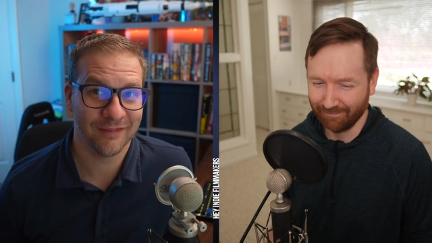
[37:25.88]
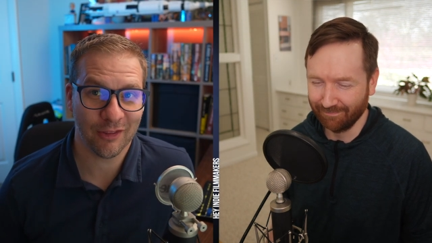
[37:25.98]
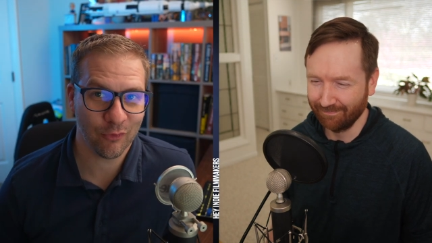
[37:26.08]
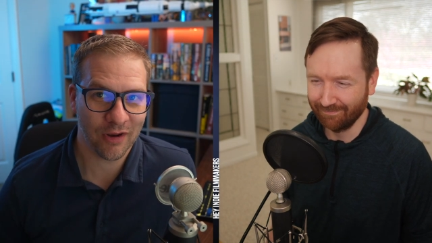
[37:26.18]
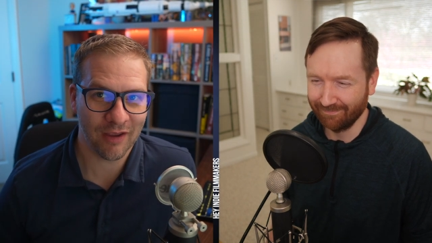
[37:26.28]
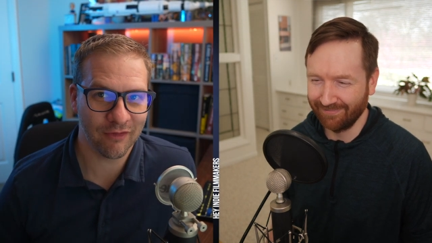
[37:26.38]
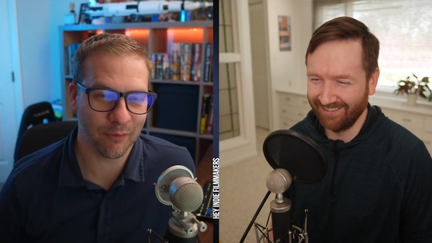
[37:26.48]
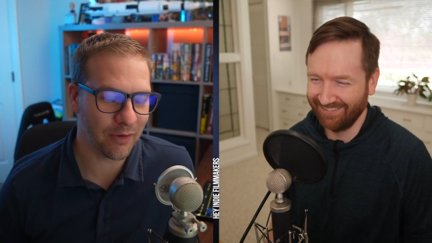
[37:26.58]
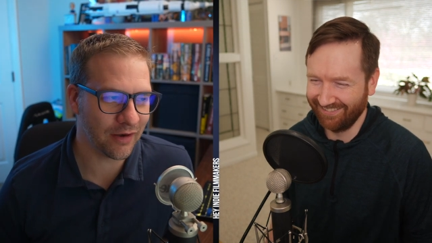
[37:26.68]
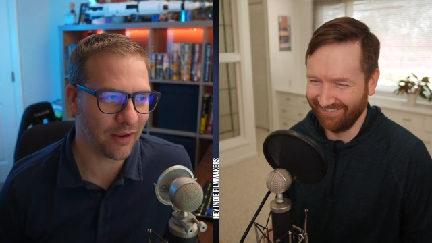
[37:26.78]
Speaker 1: That's what having a
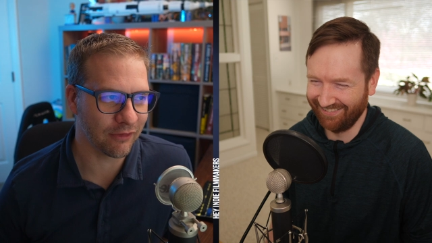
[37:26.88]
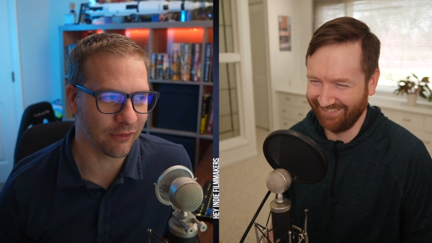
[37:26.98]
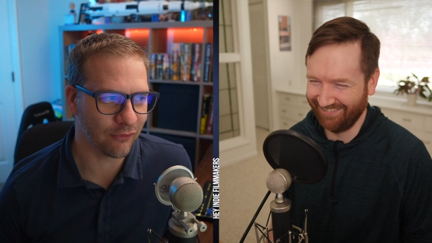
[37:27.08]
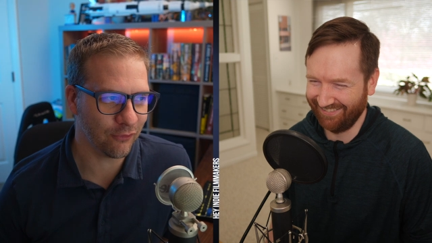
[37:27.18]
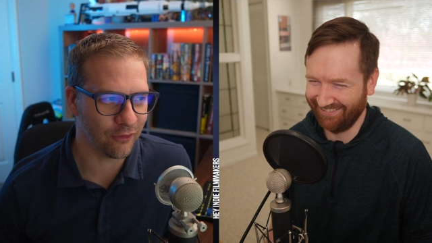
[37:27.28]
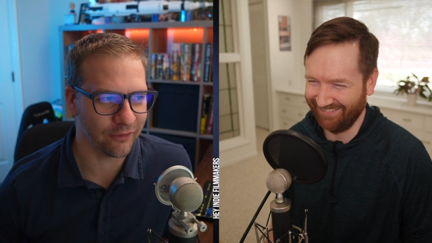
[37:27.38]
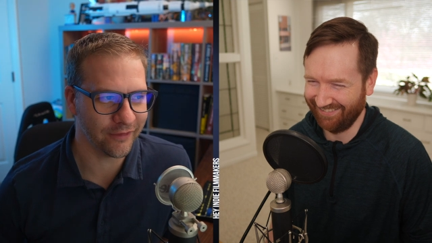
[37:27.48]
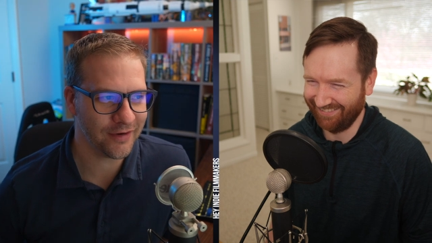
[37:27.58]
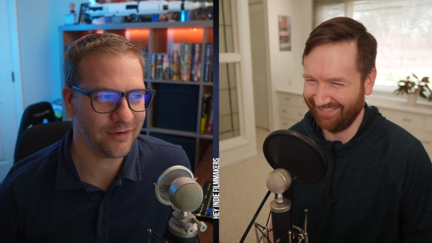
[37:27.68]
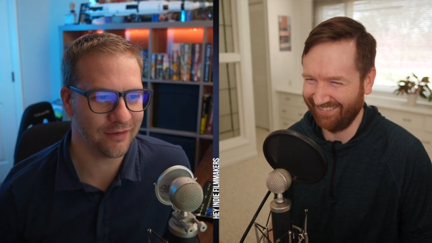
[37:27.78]
podcast is for,
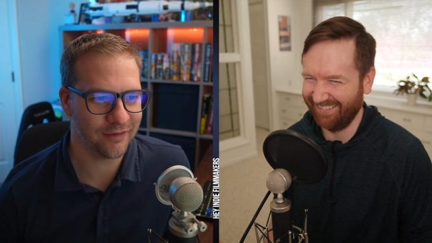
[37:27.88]
right?